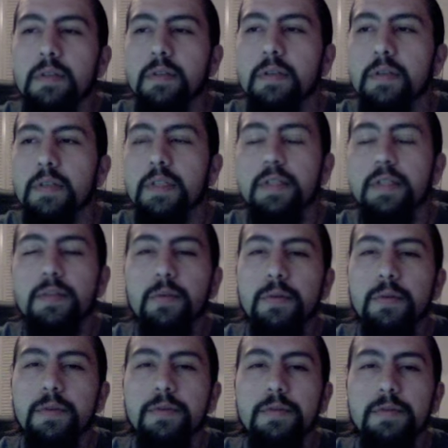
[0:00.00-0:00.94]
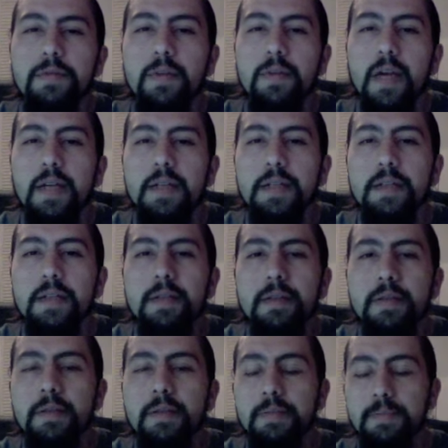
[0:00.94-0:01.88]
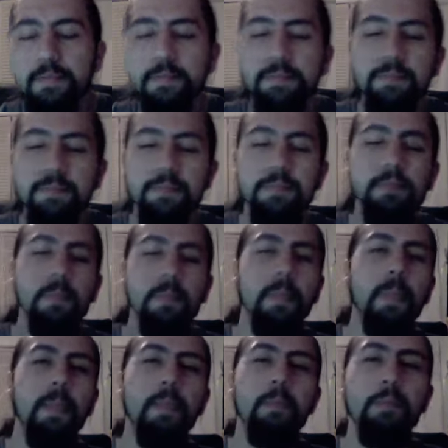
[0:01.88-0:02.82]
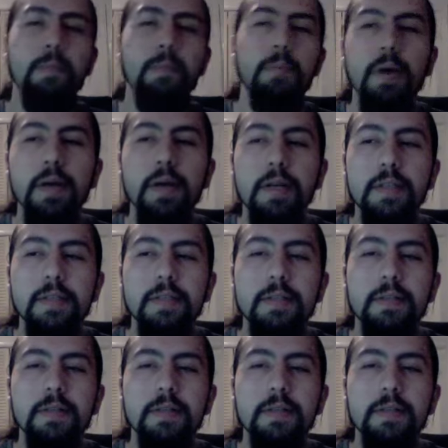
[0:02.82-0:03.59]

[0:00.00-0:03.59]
this sort of idea, but